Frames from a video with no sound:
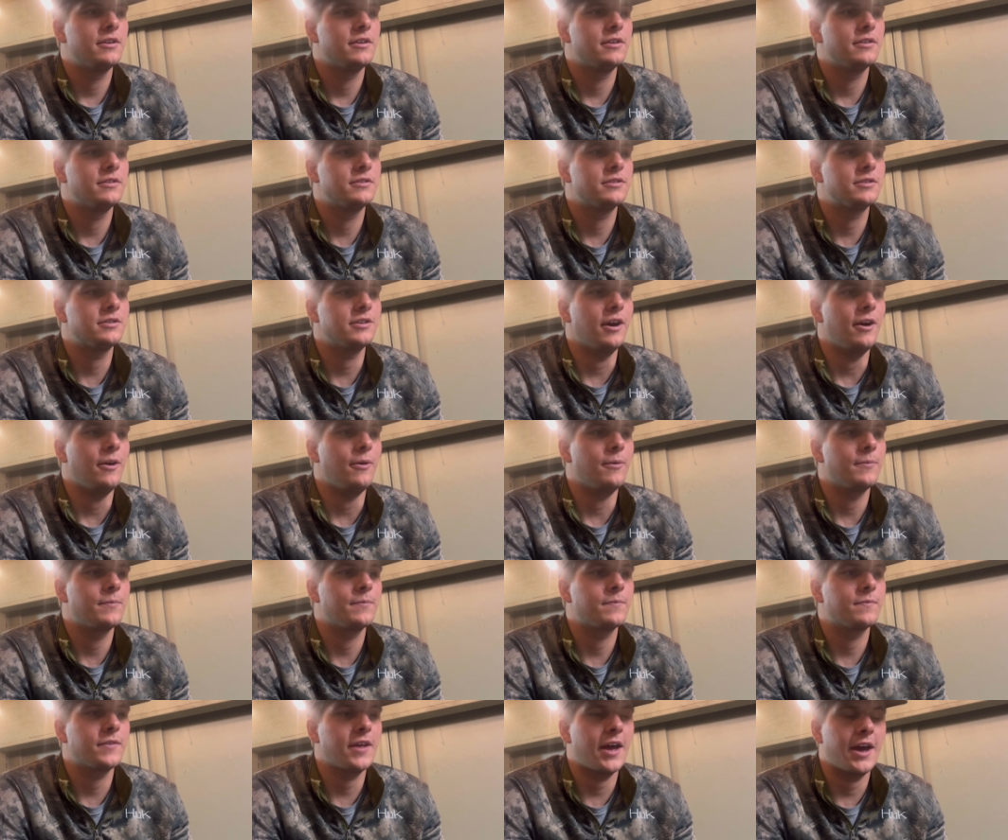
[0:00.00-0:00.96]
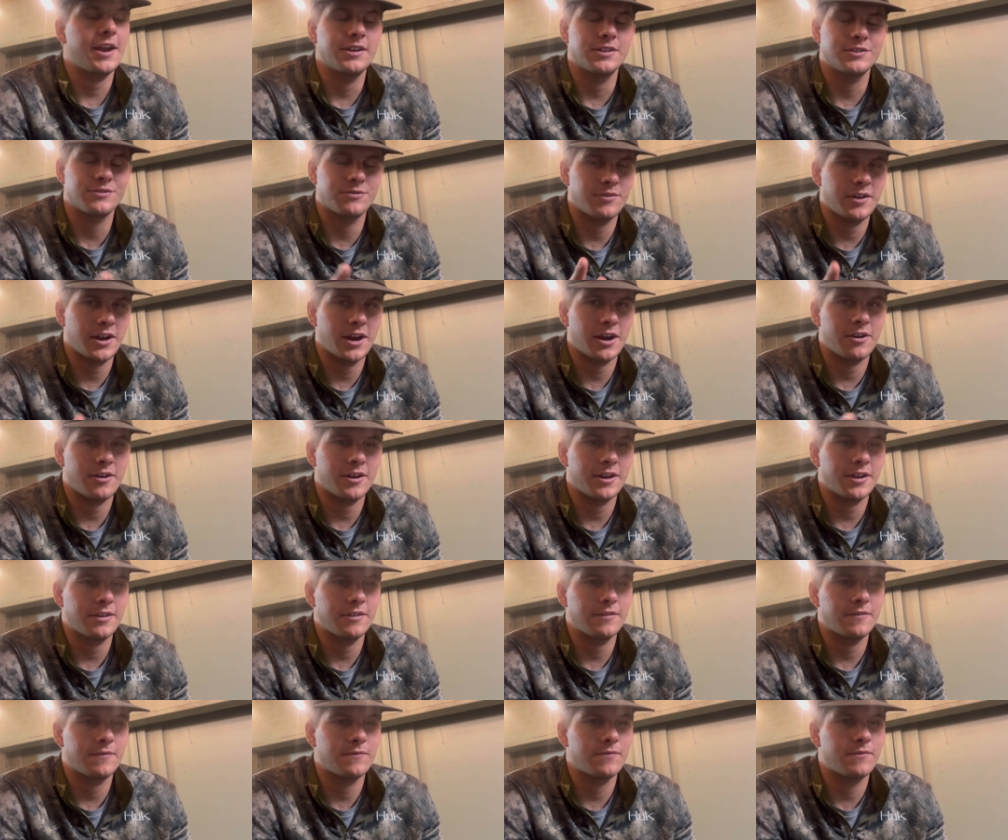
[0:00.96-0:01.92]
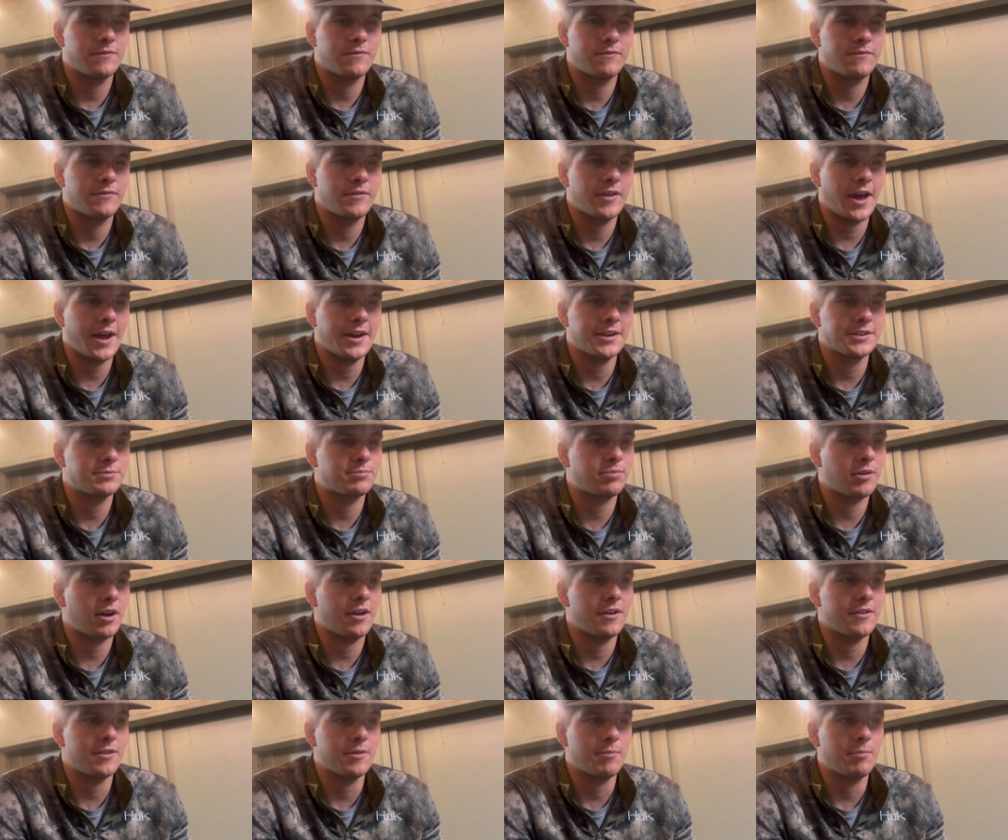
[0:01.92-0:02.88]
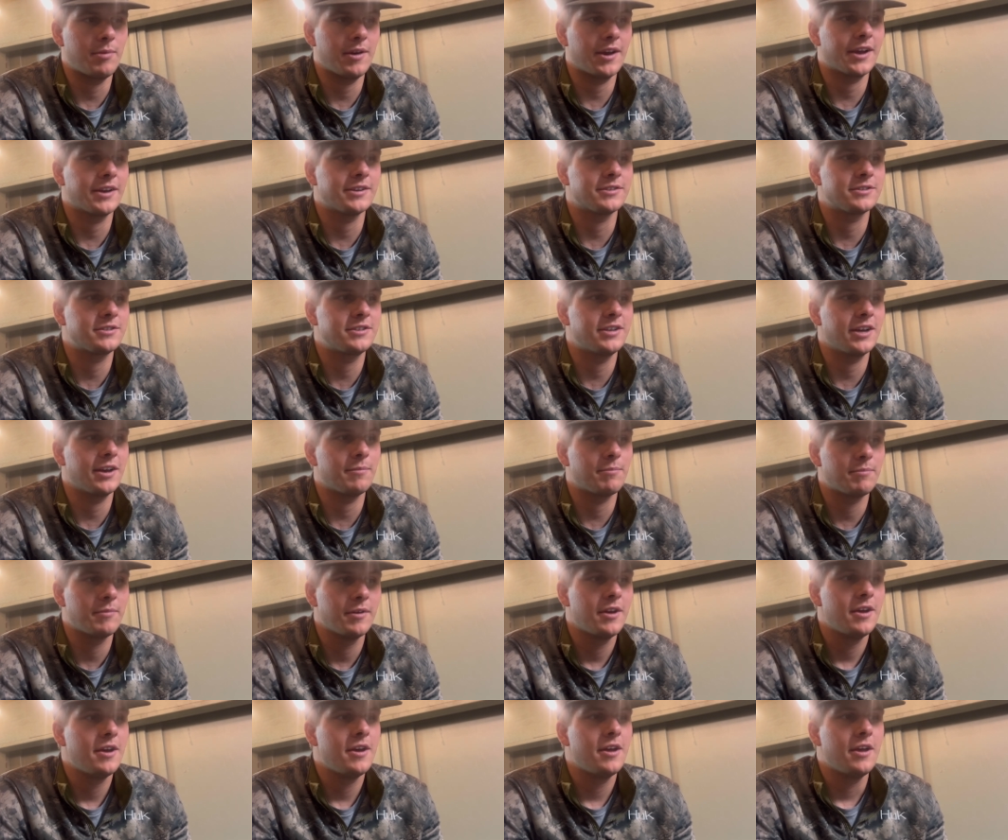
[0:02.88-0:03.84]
So that is probably the biggest tip